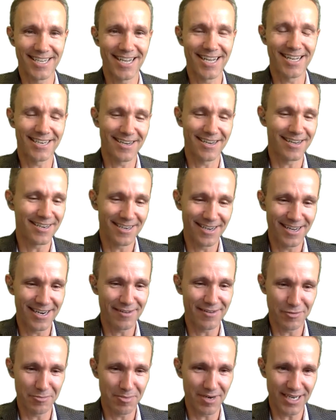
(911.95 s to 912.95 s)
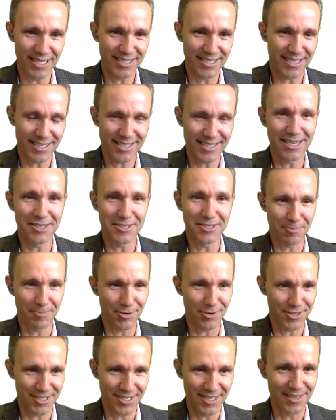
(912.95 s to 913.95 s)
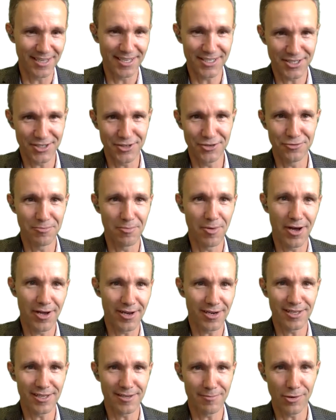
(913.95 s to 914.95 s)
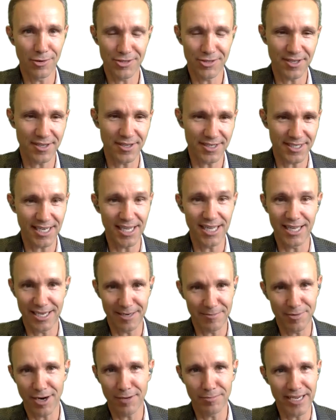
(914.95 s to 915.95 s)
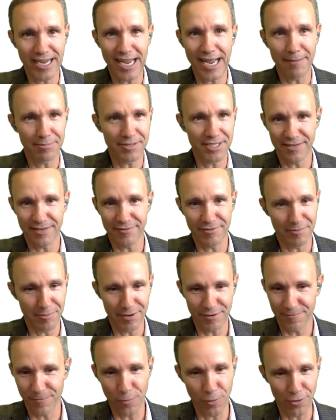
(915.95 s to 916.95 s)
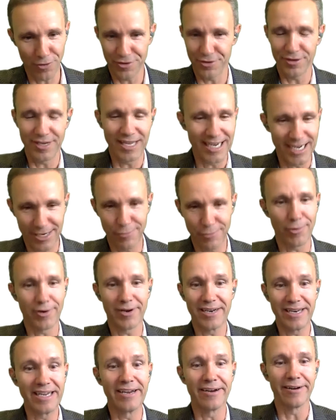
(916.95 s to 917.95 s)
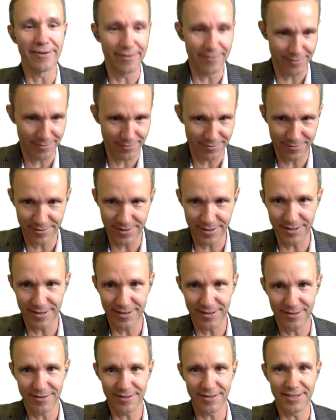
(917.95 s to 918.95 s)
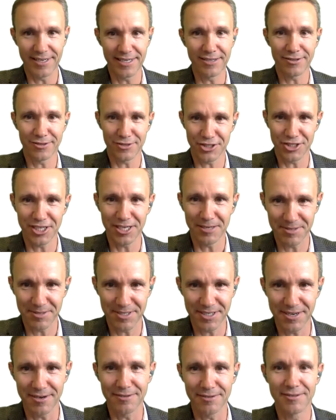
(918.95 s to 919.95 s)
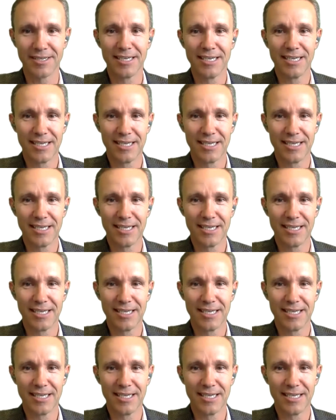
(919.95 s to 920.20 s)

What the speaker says: Yeah, not everybody's a salesperson in this new model, and most of the selling probably happens even before you get anywhere near the dealership. So,